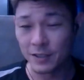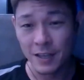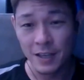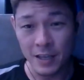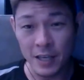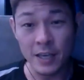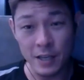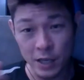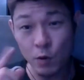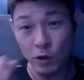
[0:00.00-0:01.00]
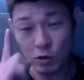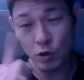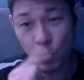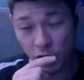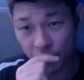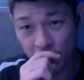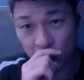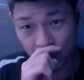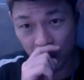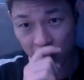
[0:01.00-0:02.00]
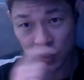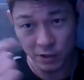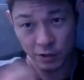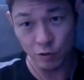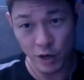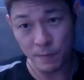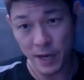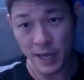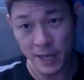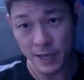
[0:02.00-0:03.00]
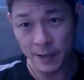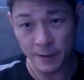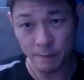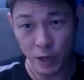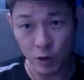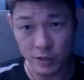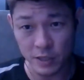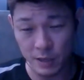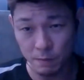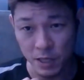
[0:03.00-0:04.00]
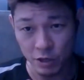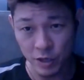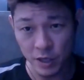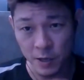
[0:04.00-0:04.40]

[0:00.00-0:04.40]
He was also one of the instructors during my my course in the military.